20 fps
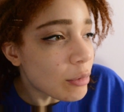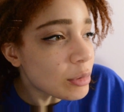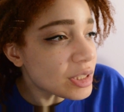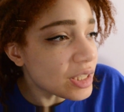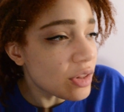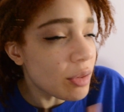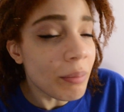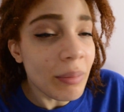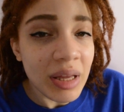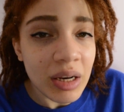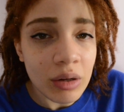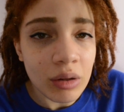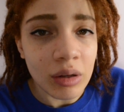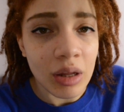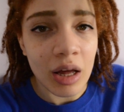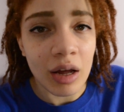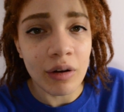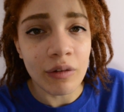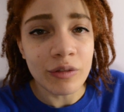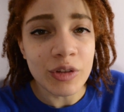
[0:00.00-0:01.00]
I was in the
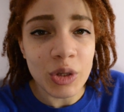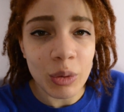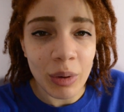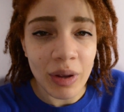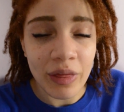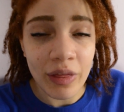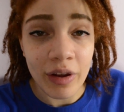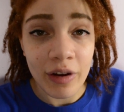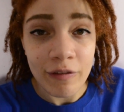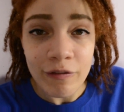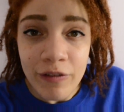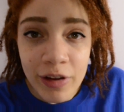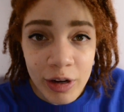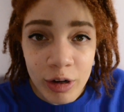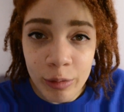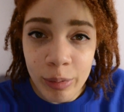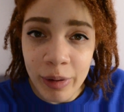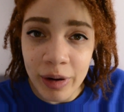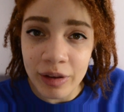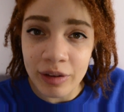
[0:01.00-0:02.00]
middle of doing the
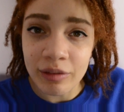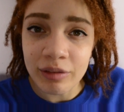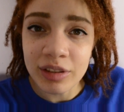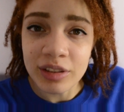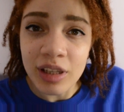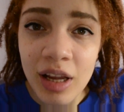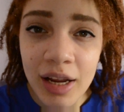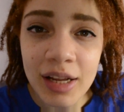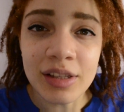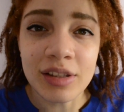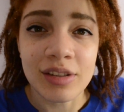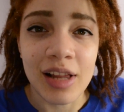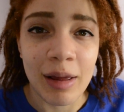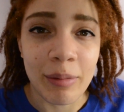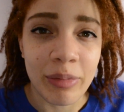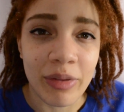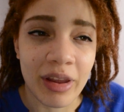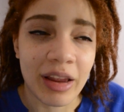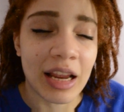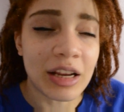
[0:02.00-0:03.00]
fingerprint science
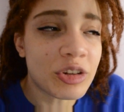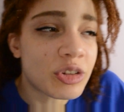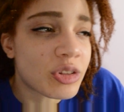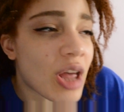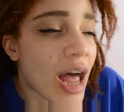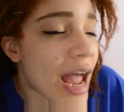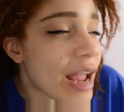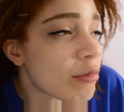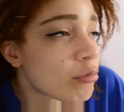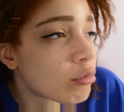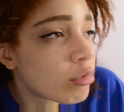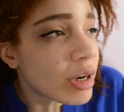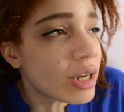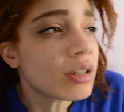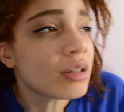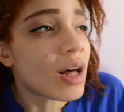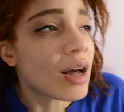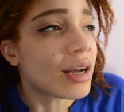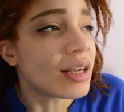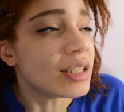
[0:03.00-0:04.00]
lab thing, and just I
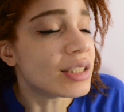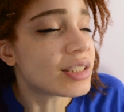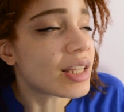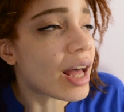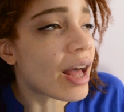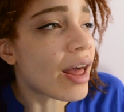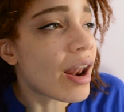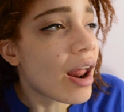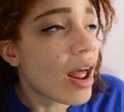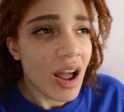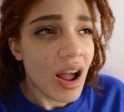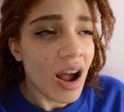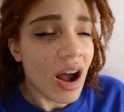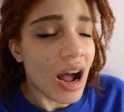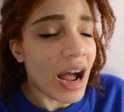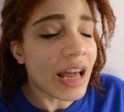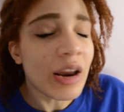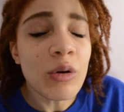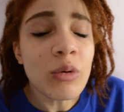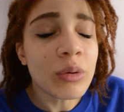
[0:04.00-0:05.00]
realized that
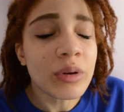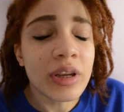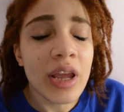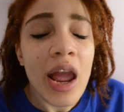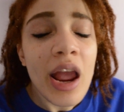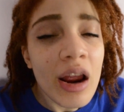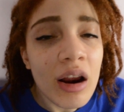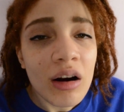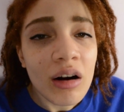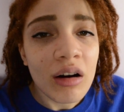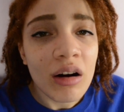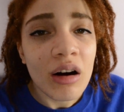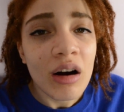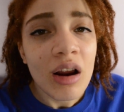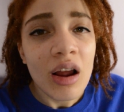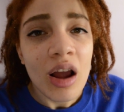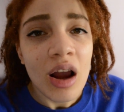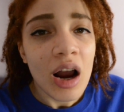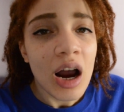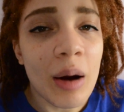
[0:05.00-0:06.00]
I don't care
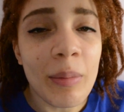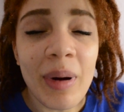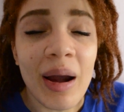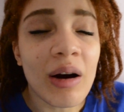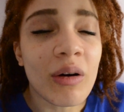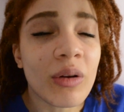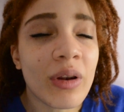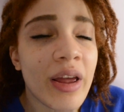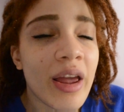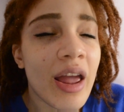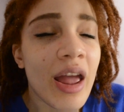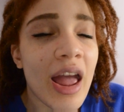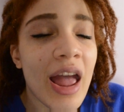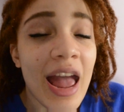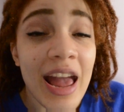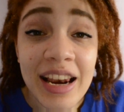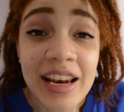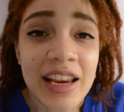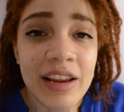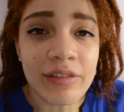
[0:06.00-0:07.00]
about
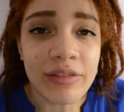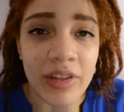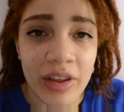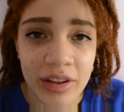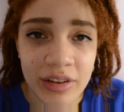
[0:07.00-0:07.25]
any of